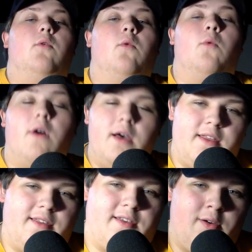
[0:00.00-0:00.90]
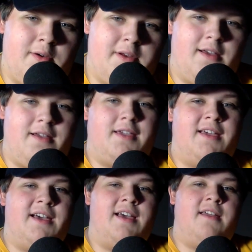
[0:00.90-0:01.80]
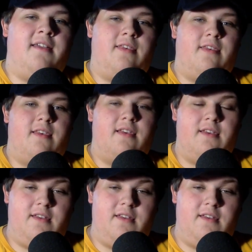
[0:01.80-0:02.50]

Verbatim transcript: What is going on, guys?